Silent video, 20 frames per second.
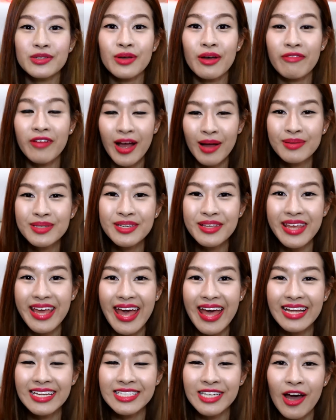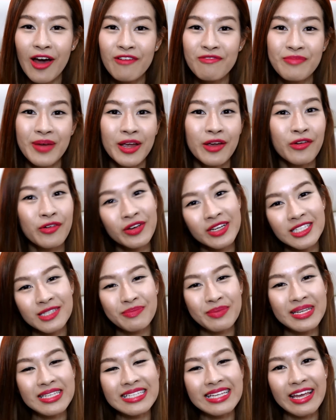So I've come to the end of my
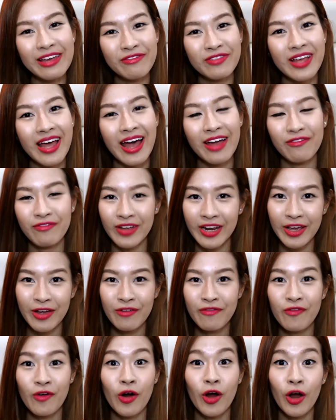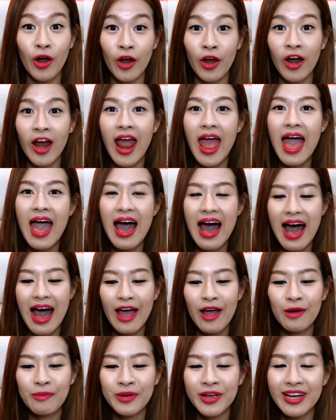Christmas gift guide video for her.
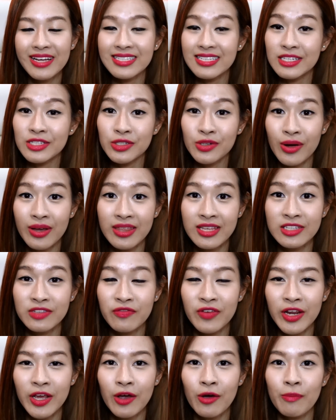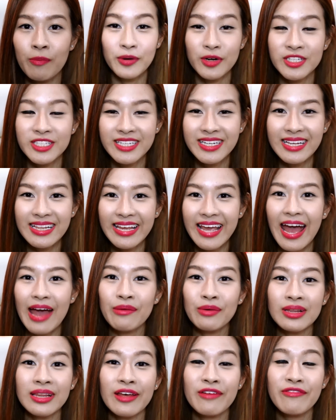I hope you guys enjoyed this video. Personally,
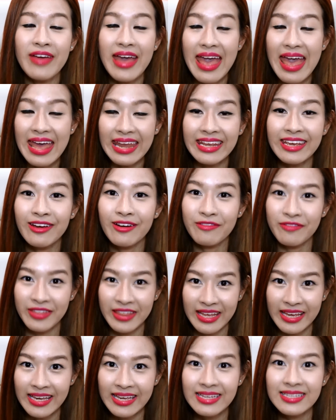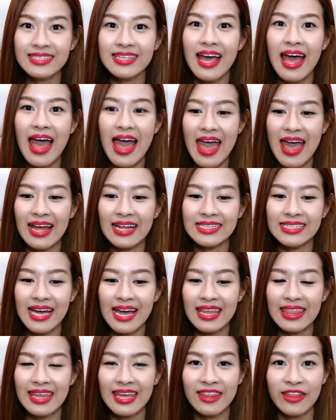I would love any of these, and
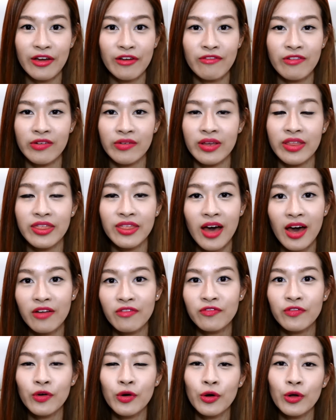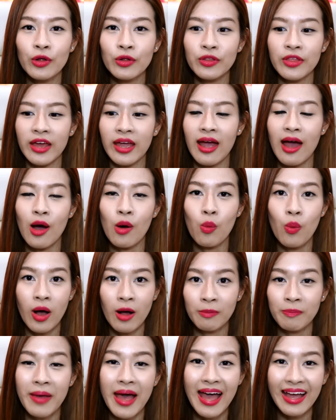I think they are very thoughtful, they are
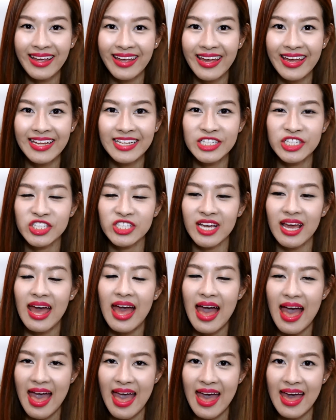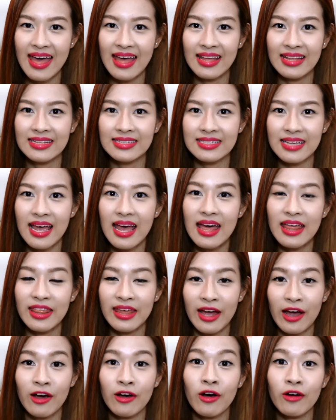well packaged, and
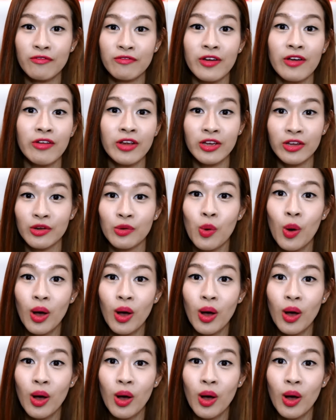they are of very good